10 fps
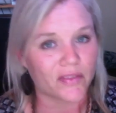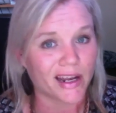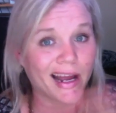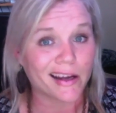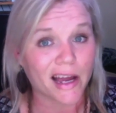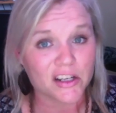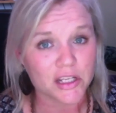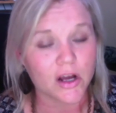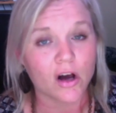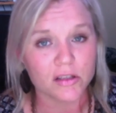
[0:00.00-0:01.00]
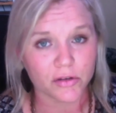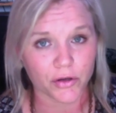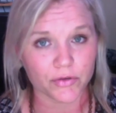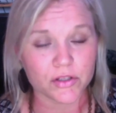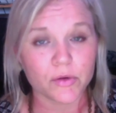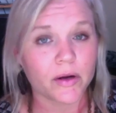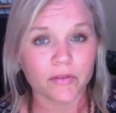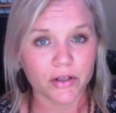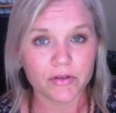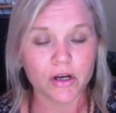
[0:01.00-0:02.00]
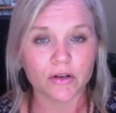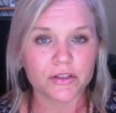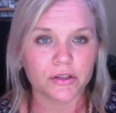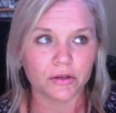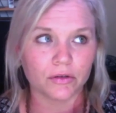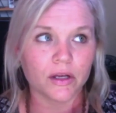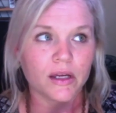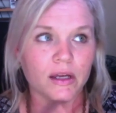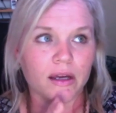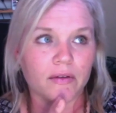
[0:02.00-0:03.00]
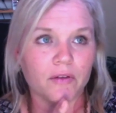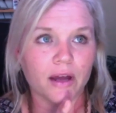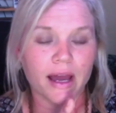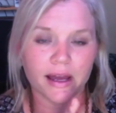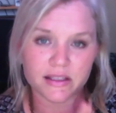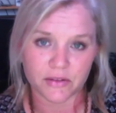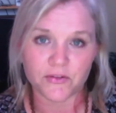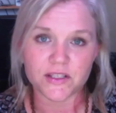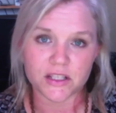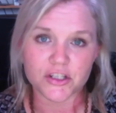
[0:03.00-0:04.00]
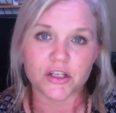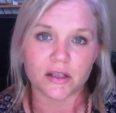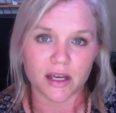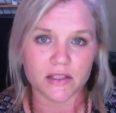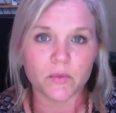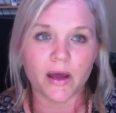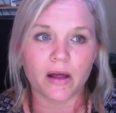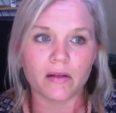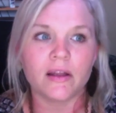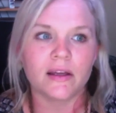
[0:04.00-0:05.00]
And that actually also goes to whoever you talk to as a physician as well.